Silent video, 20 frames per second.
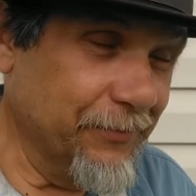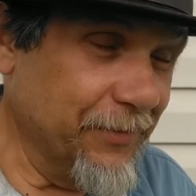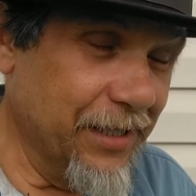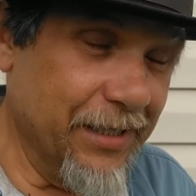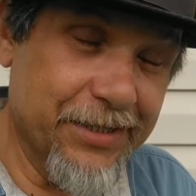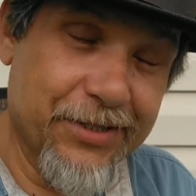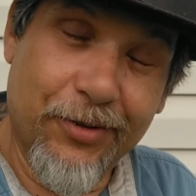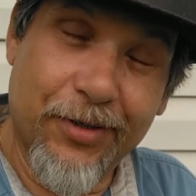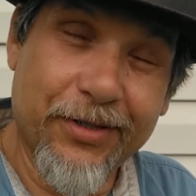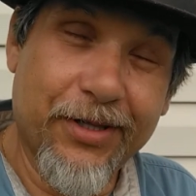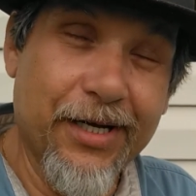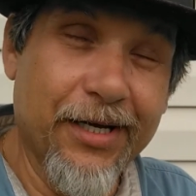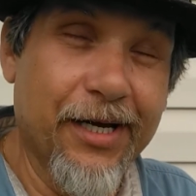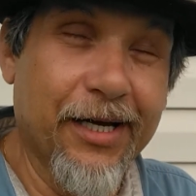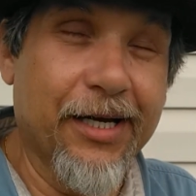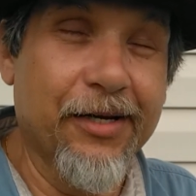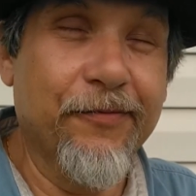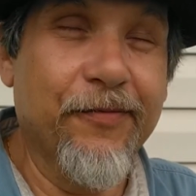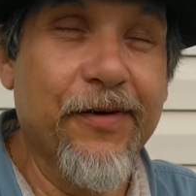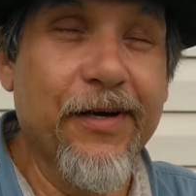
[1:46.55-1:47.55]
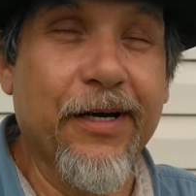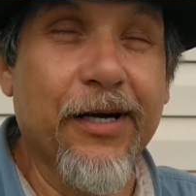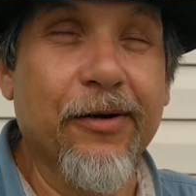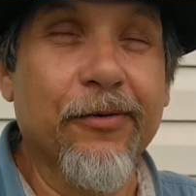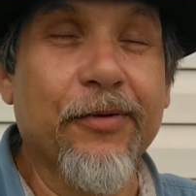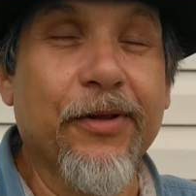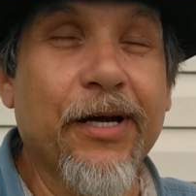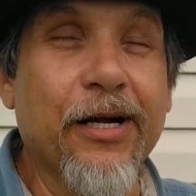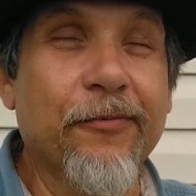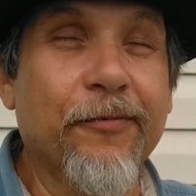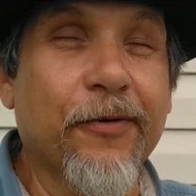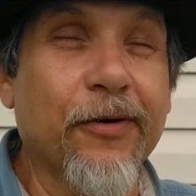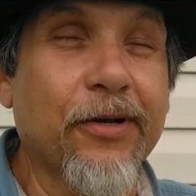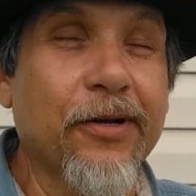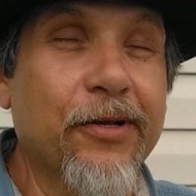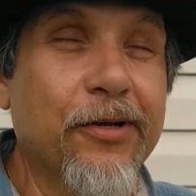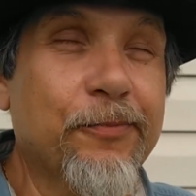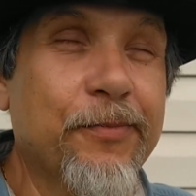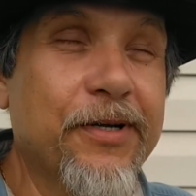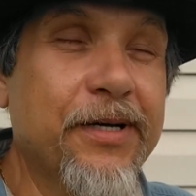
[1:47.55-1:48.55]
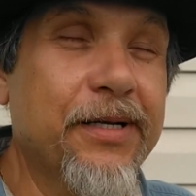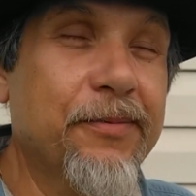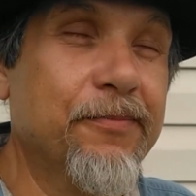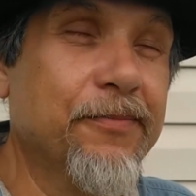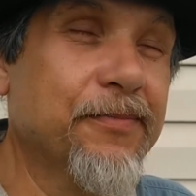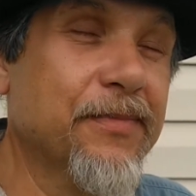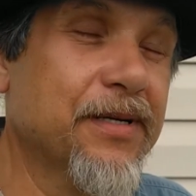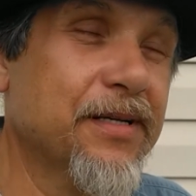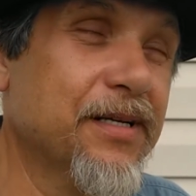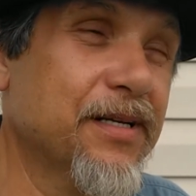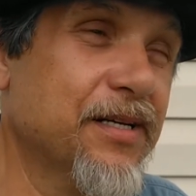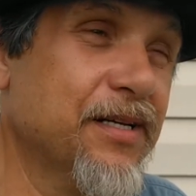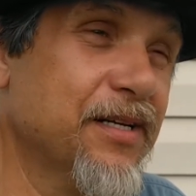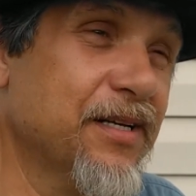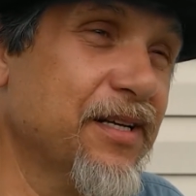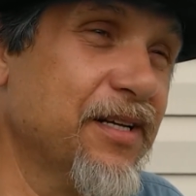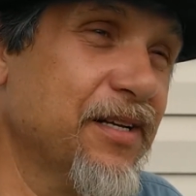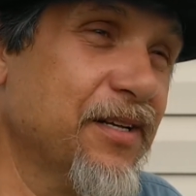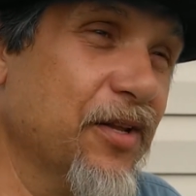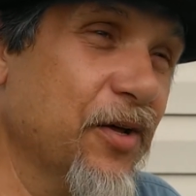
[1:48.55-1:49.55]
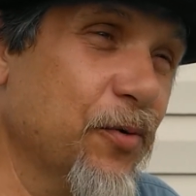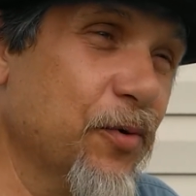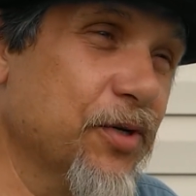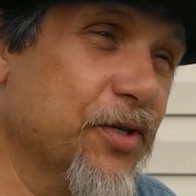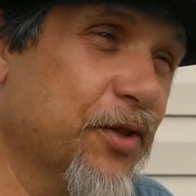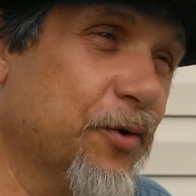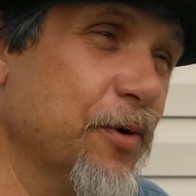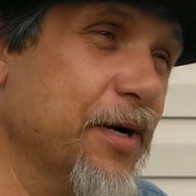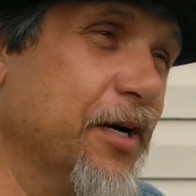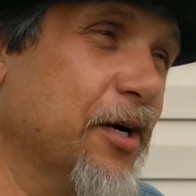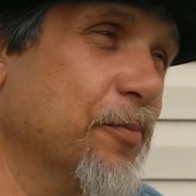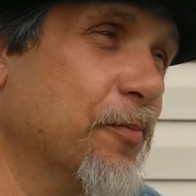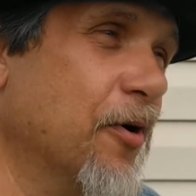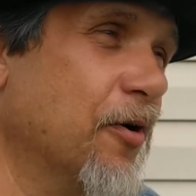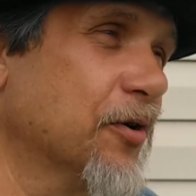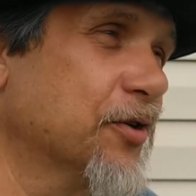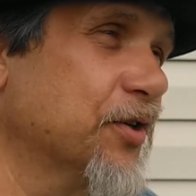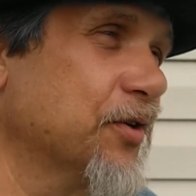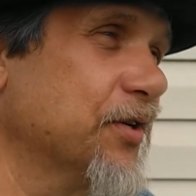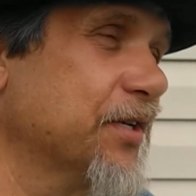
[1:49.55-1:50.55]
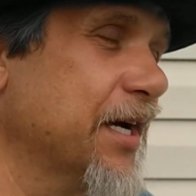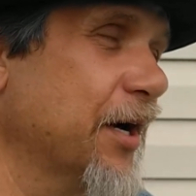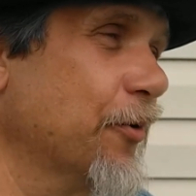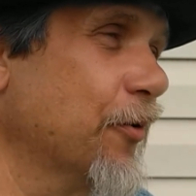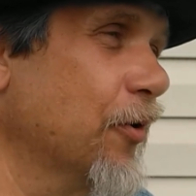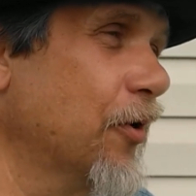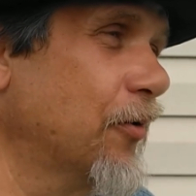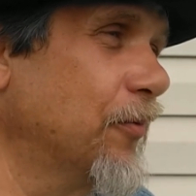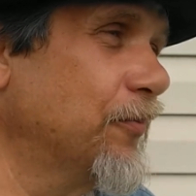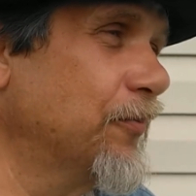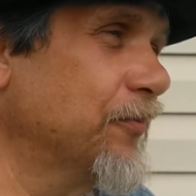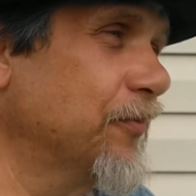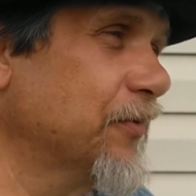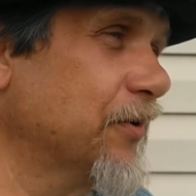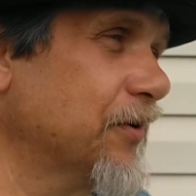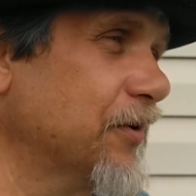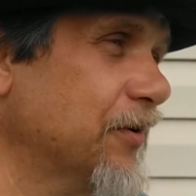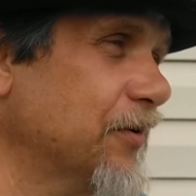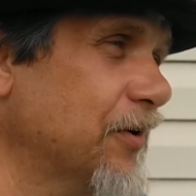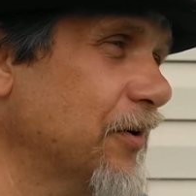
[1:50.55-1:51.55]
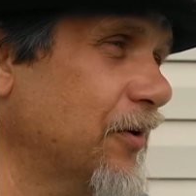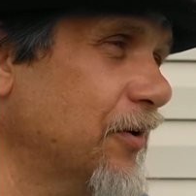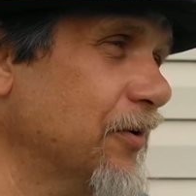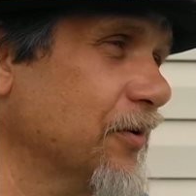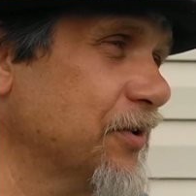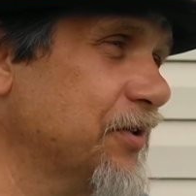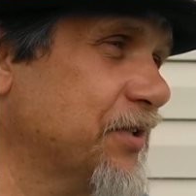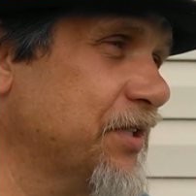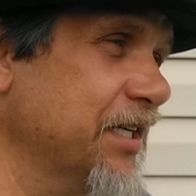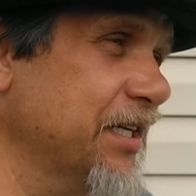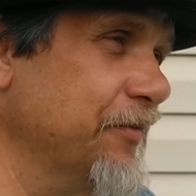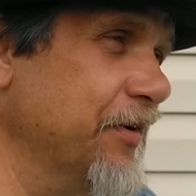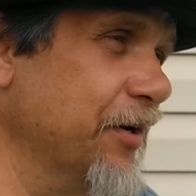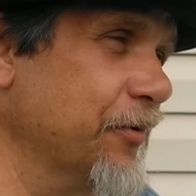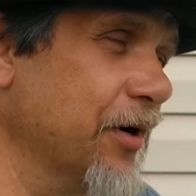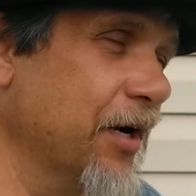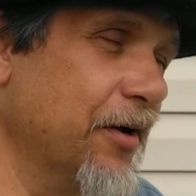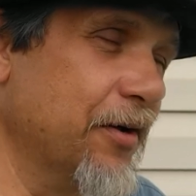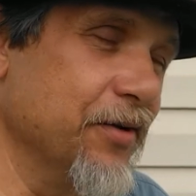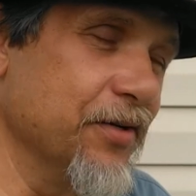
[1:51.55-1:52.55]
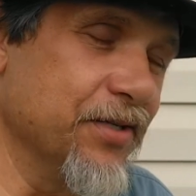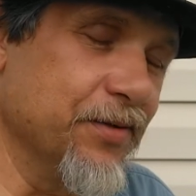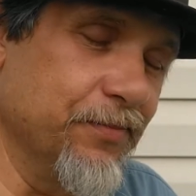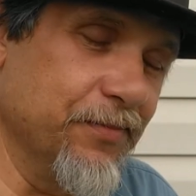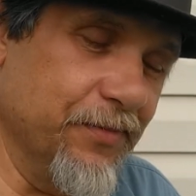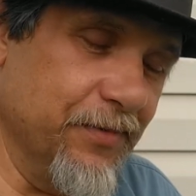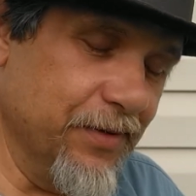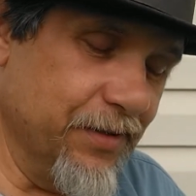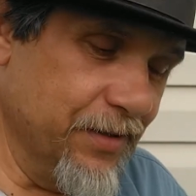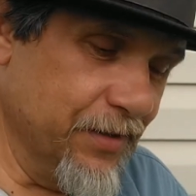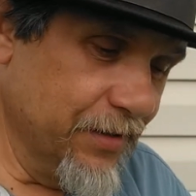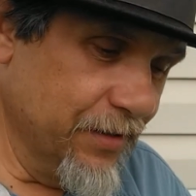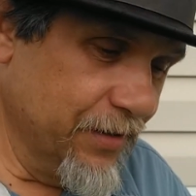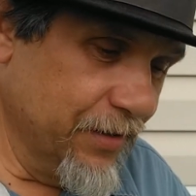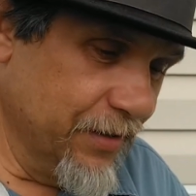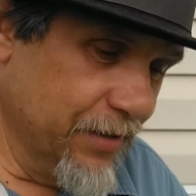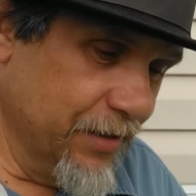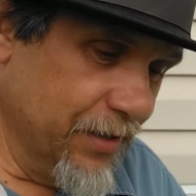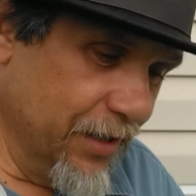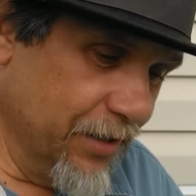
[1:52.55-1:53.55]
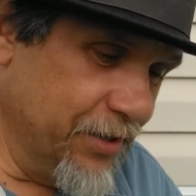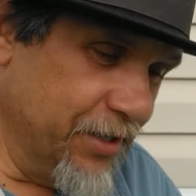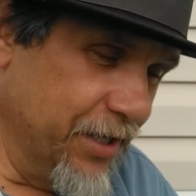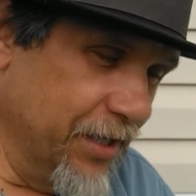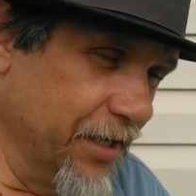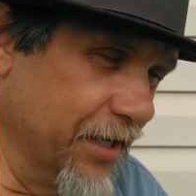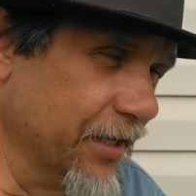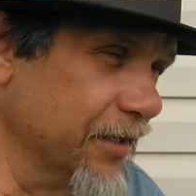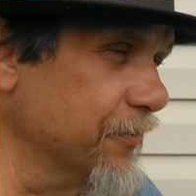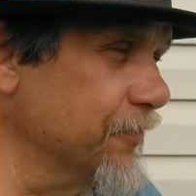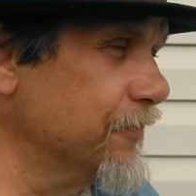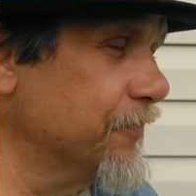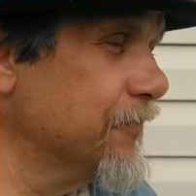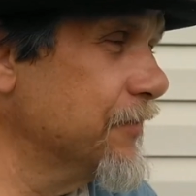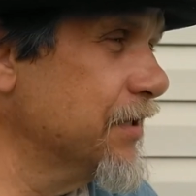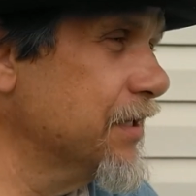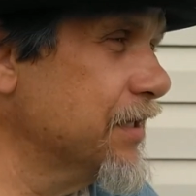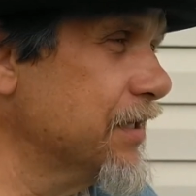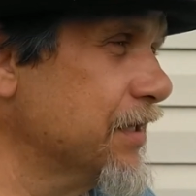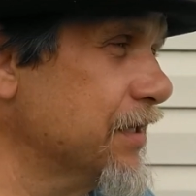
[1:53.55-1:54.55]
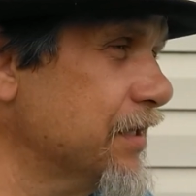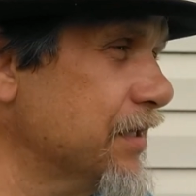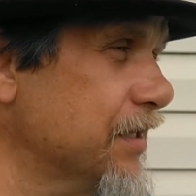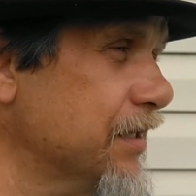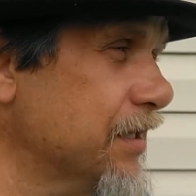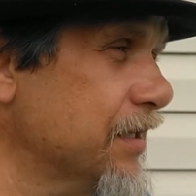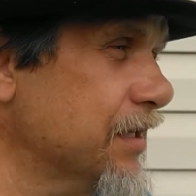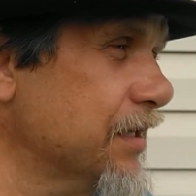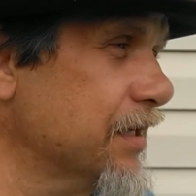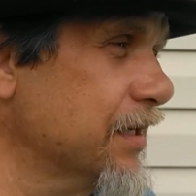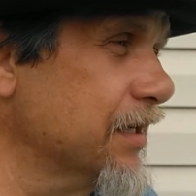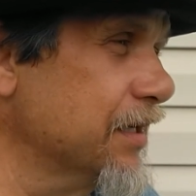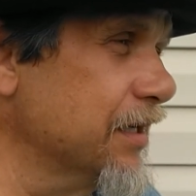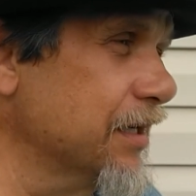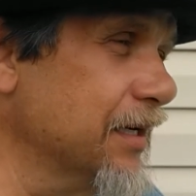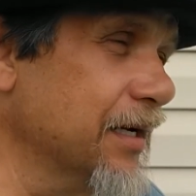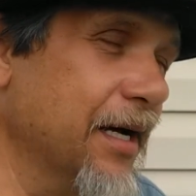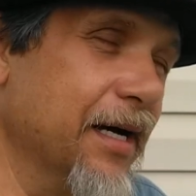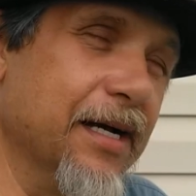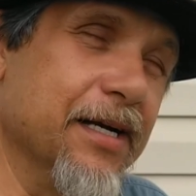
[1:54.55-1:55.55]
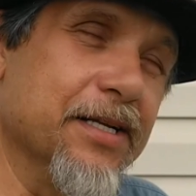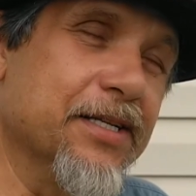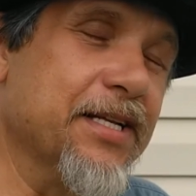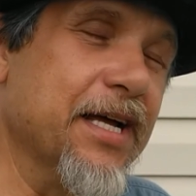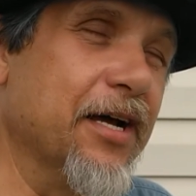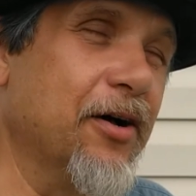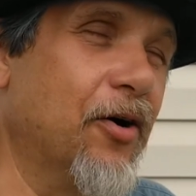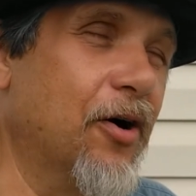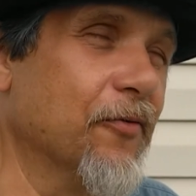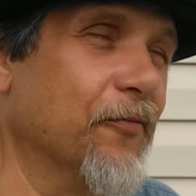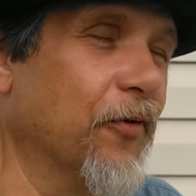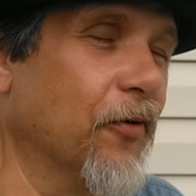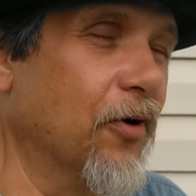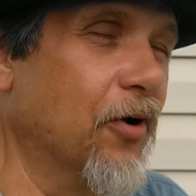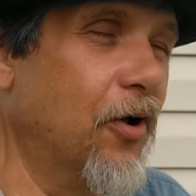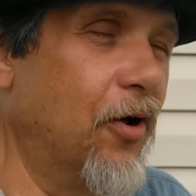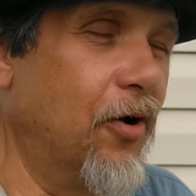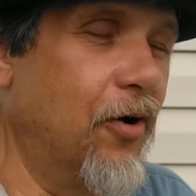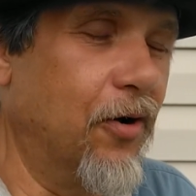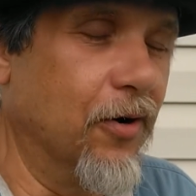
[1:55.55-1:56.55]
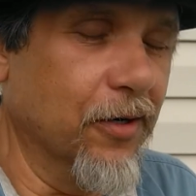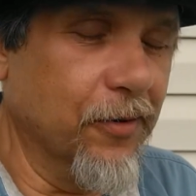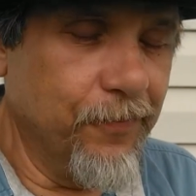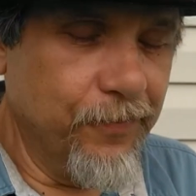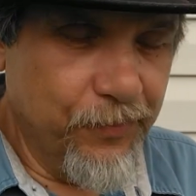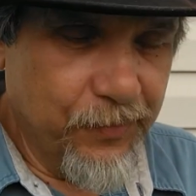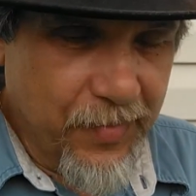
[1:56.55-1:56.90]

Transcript: That's the only thing I can figure there for a little bit. There was 3 commercials that were on TV when I was a kid. They didn't stay on for long.